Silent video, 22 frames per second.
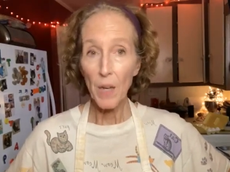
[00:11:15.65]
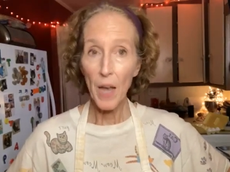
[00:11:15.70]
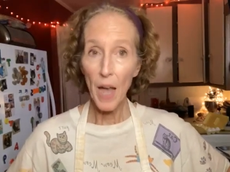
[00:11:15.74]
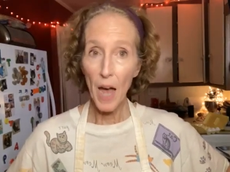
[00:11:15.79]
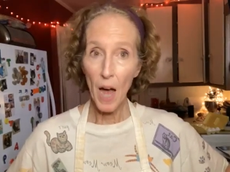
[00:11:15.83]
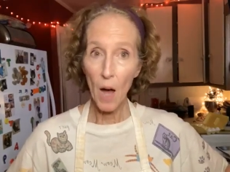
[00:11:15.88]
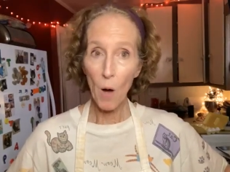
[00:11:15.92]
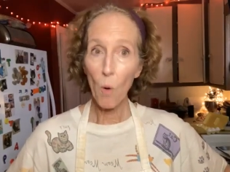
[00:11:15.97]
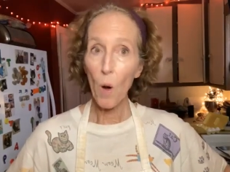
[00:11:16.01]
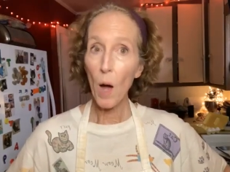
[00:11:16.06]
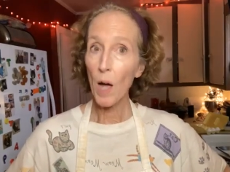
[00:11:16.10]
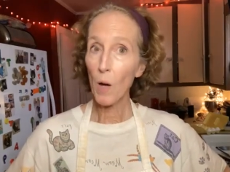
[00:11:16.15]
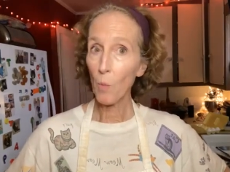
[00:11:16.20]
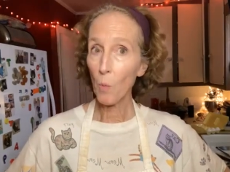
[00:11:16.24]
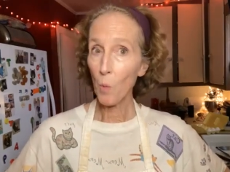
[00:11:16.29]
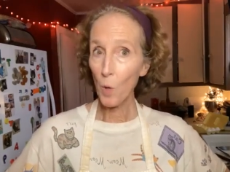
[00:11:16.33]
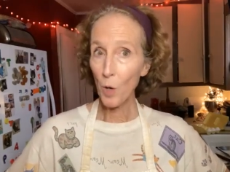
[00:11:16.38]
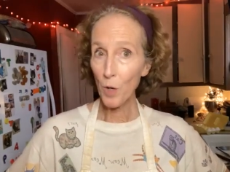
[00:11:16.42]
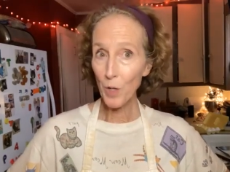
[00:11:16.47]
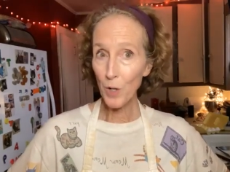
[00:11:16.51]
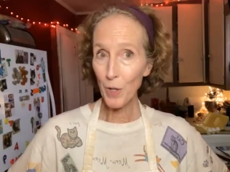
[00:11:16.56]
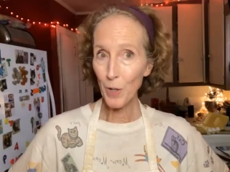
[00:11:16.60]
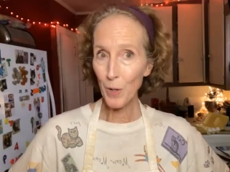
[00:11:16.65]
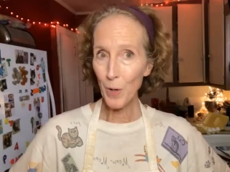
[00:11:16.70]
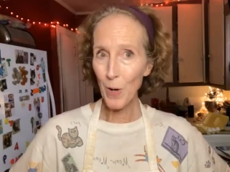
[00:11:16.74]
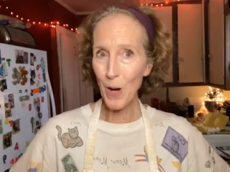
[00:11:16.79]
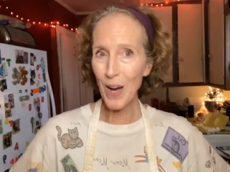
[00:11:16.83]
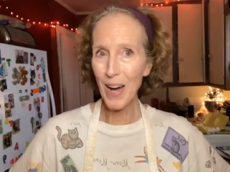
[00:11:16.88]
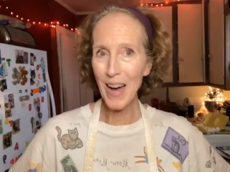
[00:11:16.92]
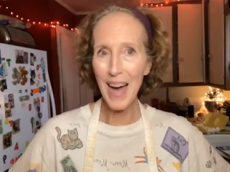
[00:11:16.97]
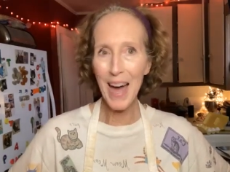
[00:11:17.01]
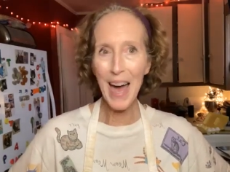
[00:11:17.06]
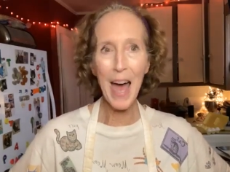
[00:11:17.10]
Now, I warn
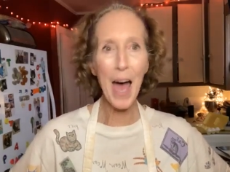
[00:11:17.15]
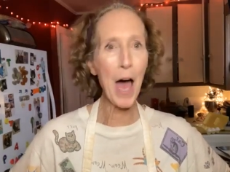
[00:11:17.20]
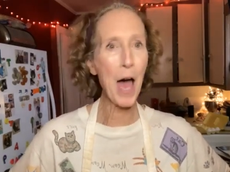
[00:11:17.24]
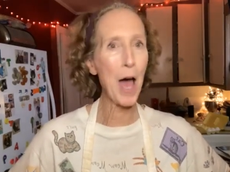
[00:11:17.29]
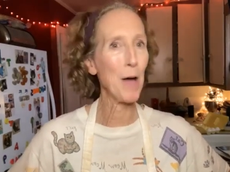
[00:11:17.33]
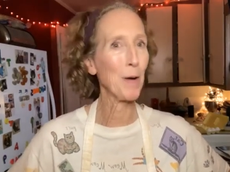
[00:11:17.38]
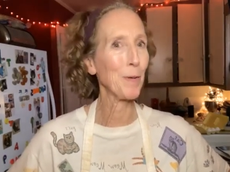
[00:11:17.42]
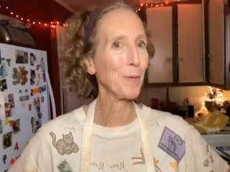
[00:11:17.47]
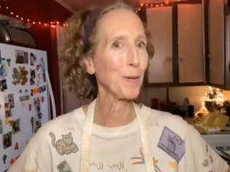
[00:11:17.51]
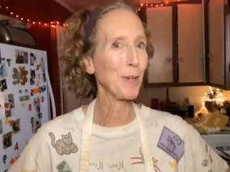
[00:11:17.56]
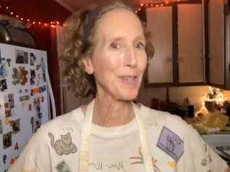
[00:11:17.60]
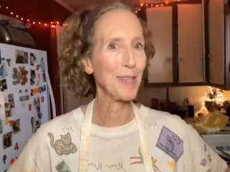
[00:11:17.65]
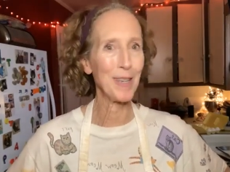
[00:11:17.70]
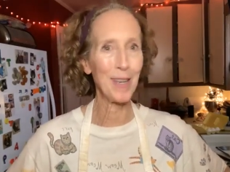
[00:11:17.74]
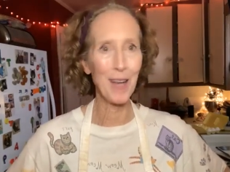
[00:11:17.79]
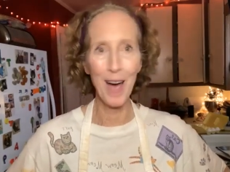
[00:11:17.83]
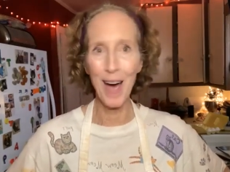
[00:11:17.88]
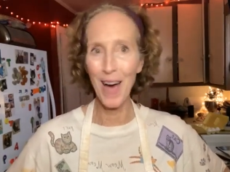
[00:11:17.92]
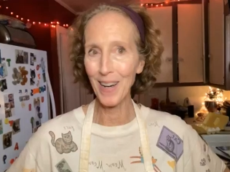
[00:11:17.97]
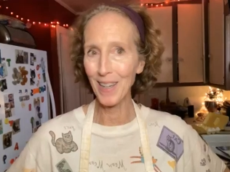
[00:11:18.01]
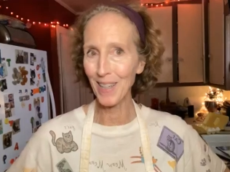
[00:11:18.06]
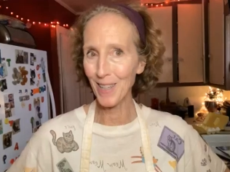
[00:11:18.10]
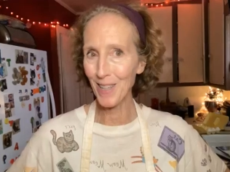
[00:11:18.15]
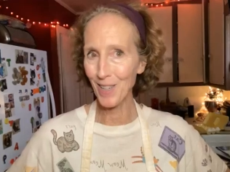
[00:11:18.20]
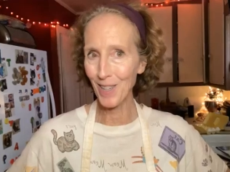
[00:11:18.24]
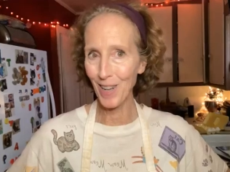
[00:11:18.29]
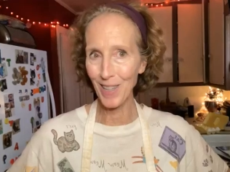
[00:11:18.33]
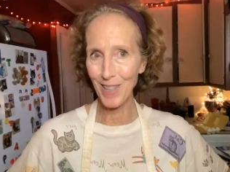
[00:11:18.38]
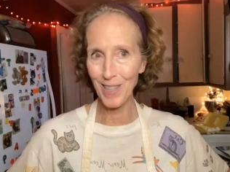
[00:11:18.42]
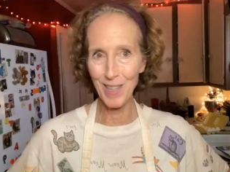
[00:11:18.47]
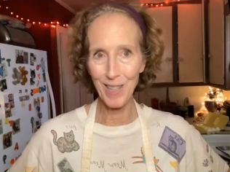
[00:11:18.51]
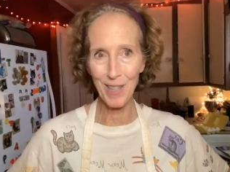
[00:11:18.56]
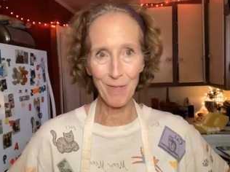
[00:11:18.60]
you, I would not
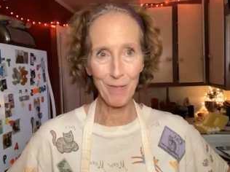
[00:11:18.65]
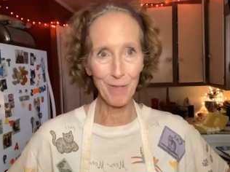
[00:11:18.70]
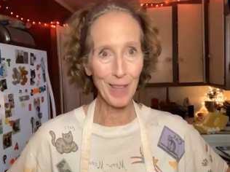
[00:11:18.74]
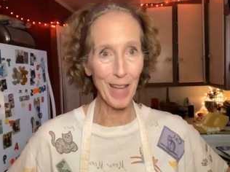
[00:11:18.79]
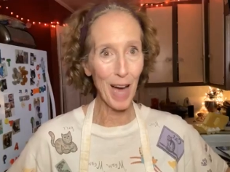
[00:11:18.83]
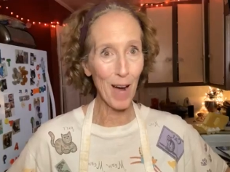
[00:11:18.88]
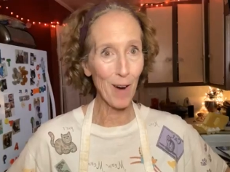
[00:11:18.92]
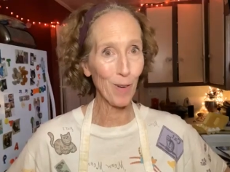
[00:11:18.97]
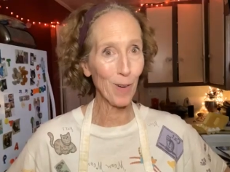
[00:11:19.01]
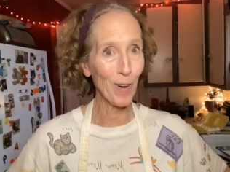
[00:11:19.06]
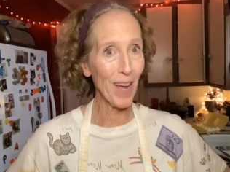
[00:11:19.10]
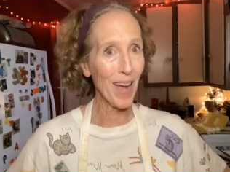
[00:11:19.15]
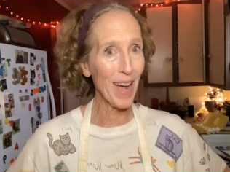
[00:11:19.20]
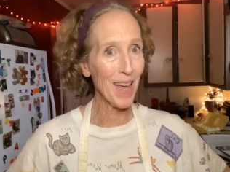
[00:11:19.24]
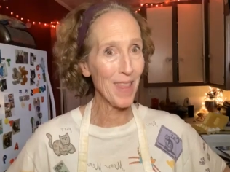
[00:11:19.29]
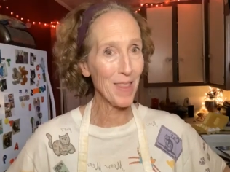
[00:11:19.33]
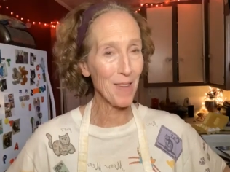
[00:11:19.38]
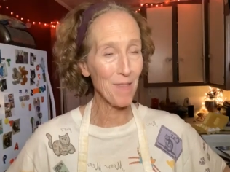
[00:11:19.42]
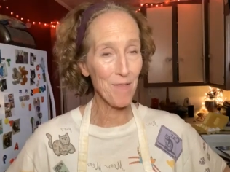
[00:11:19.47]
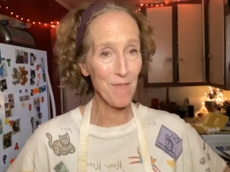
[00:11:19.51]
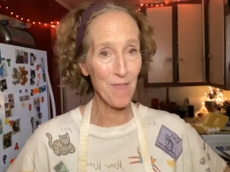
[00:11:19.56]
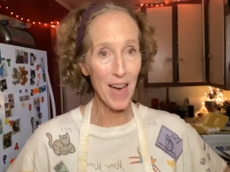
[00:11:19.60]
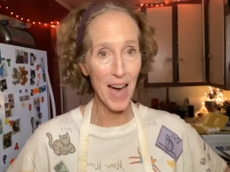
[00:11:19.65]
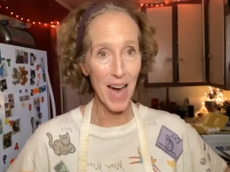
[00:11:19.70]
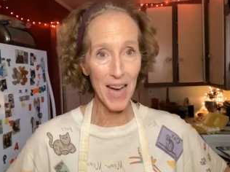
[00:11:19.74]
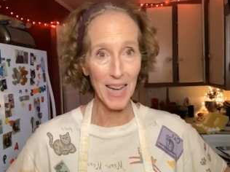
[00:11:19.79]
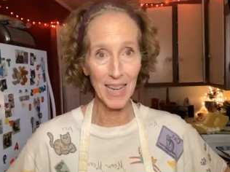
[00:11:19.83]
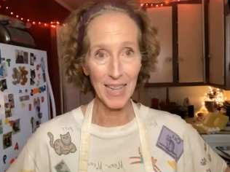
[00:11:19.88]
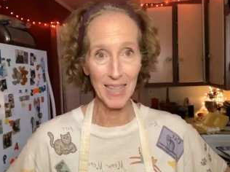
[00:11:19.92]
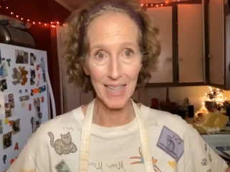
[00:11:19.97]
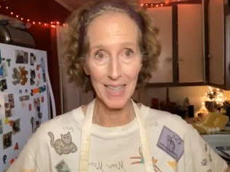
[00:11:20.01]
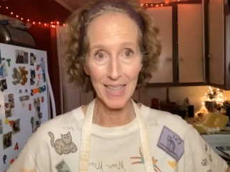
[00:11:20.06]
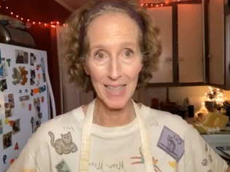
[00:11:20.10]
adjust the flour and the
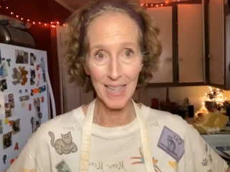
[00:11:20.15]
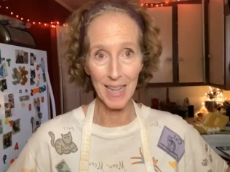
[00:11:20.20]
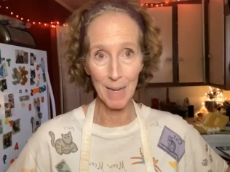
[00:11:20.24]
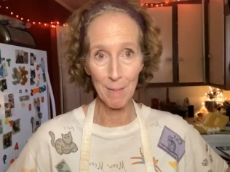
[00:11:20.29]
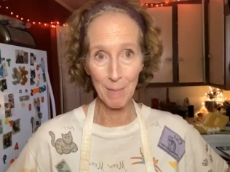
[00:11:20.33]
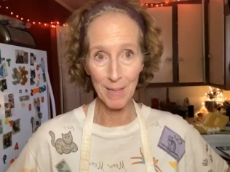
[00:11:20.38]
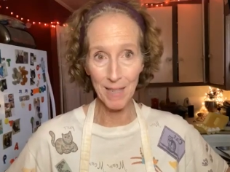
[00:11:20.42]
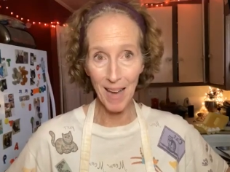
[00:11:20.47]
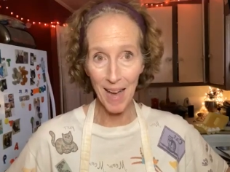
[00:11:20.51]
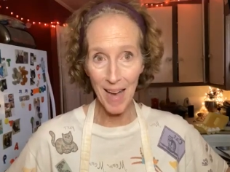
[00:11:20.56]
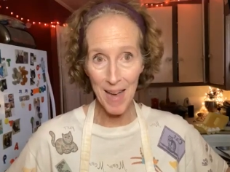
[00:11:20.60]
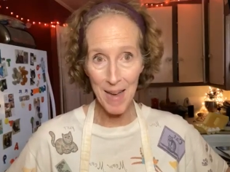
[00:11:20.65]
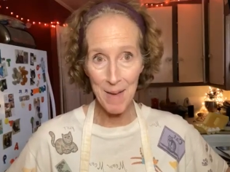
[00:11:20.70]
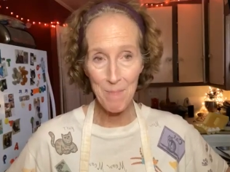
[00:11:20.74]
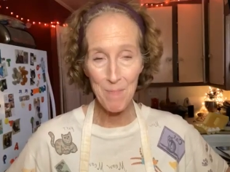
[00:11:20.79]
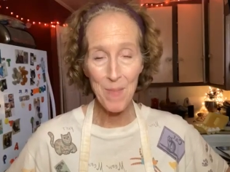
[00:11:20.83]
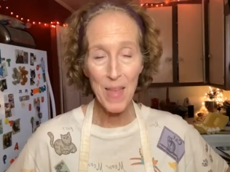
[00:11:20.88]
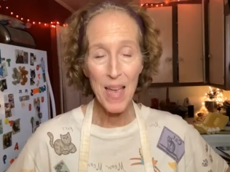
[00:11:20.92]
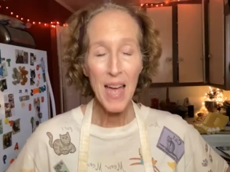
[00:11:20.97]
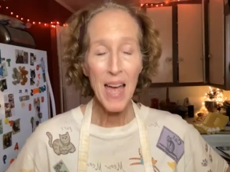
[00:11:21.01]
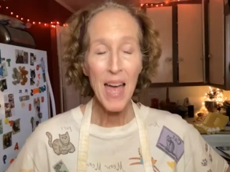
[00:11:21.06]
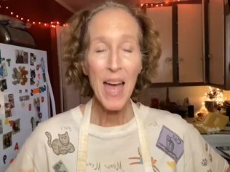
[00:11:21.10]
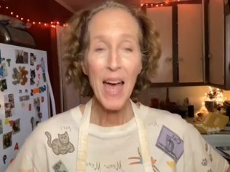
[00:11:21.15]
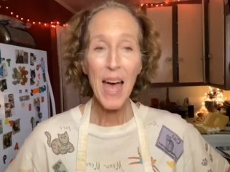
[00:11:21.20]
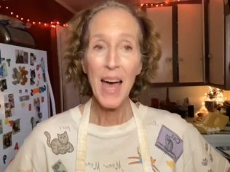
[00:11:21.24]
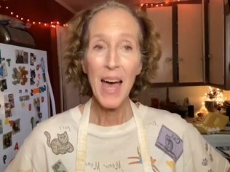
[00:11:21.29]
fat at the same time.